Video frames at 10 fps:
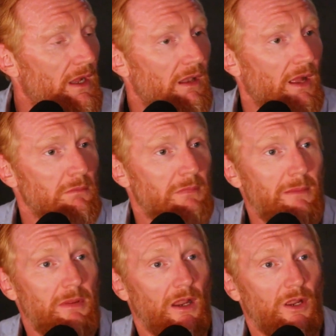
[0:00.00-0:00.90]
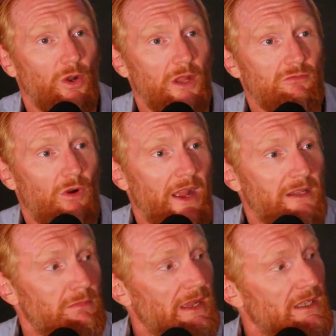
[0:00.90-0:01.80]
Like maybe I got it right
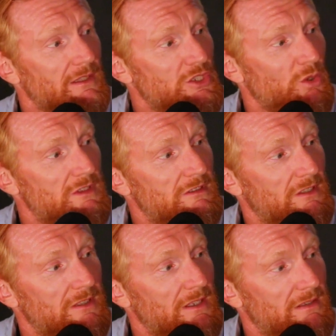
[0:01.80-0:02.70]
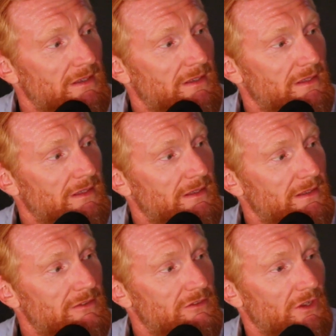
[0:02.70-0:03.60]
making the choices I did.
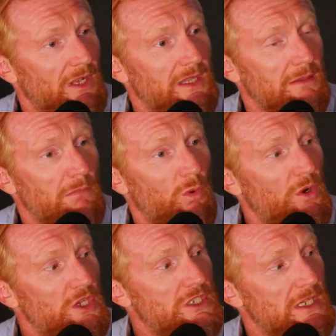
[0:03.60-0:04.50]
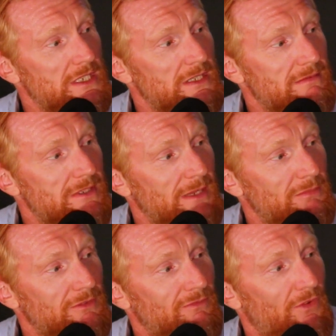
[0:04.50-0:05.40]
Certainly the mortgage doesn't seem
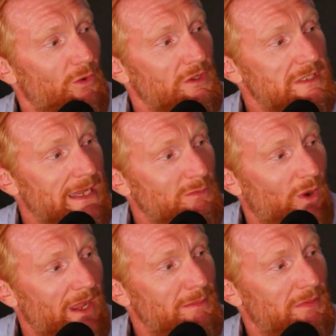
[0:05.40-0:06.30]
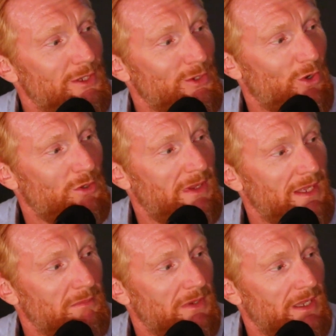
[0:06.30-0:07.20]
to feel the same way, but you know what I
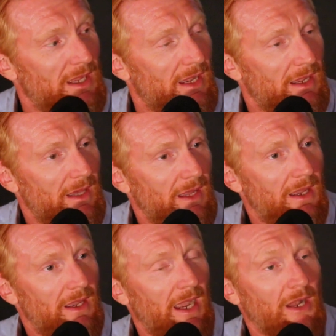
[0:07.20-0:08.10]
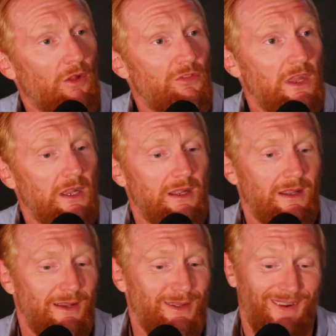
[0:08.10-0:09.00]
mean. But yeah, and I
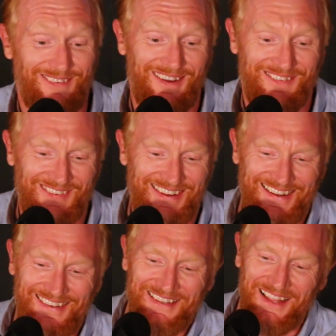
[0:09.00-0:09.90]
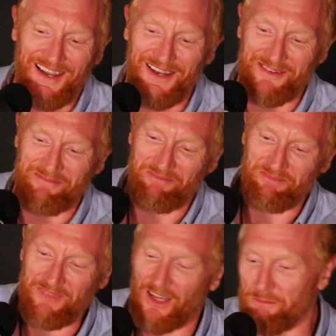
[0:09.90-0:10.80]
think, yeah, I know, right?
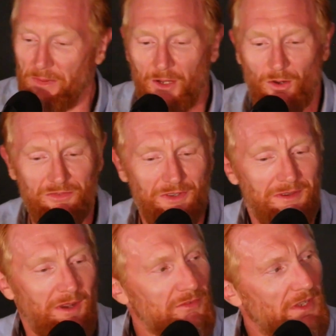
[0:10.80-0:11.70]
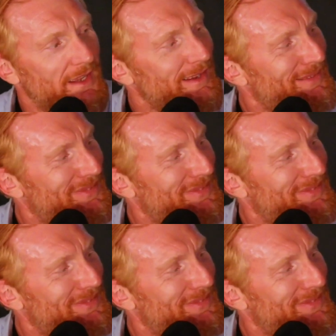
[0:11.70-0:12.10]
It's paid off after that.